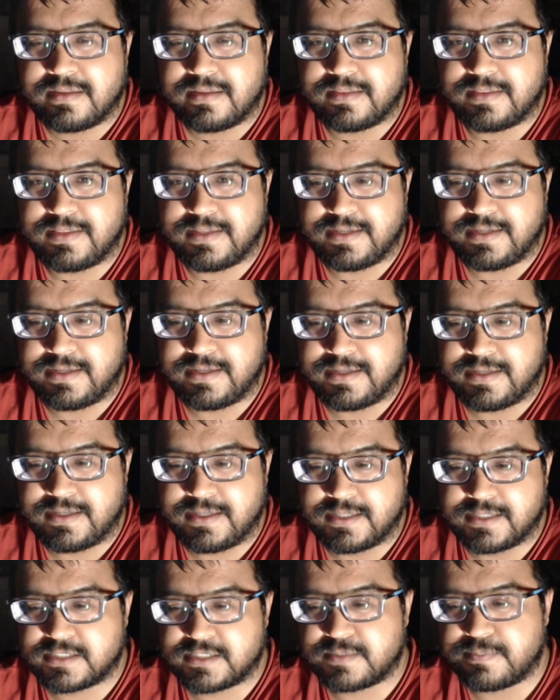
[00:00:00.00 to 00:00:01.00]

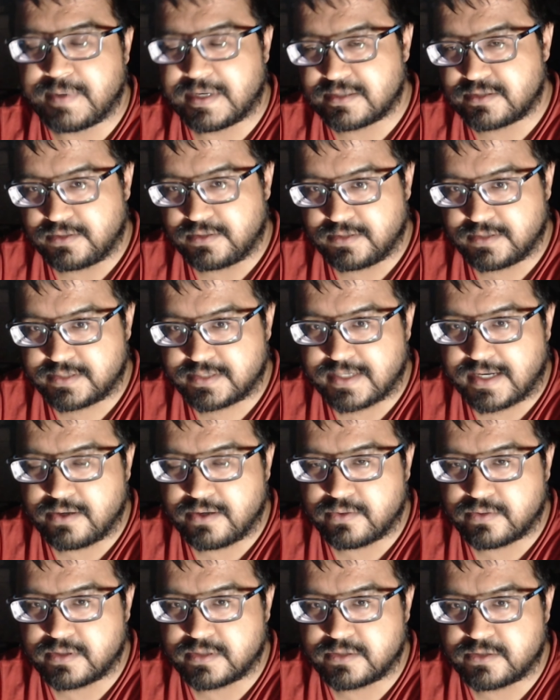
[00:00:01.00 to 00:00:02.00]
the special
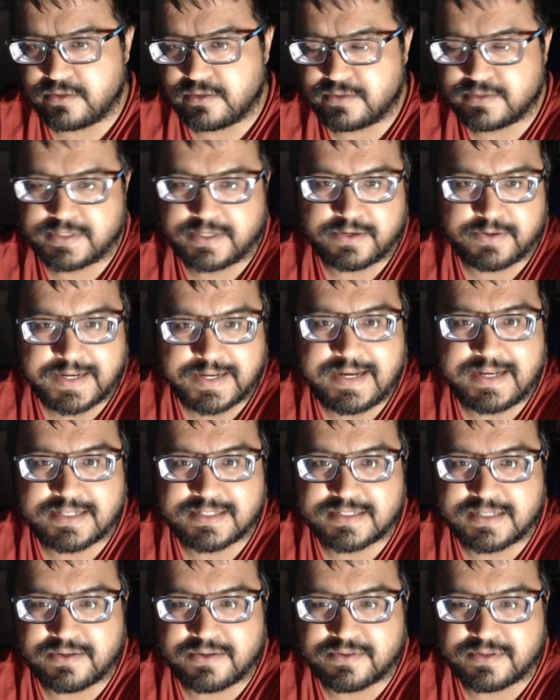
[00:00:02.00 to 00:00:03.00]
style controls and arcade
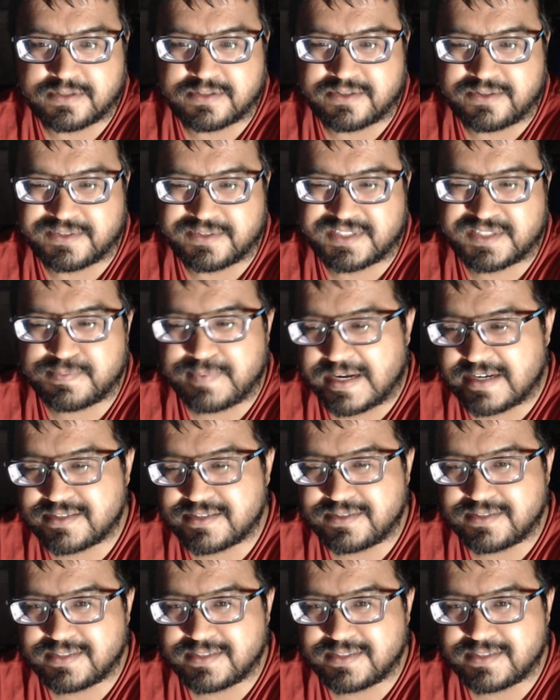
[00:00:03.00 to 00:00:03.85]
style controls. Special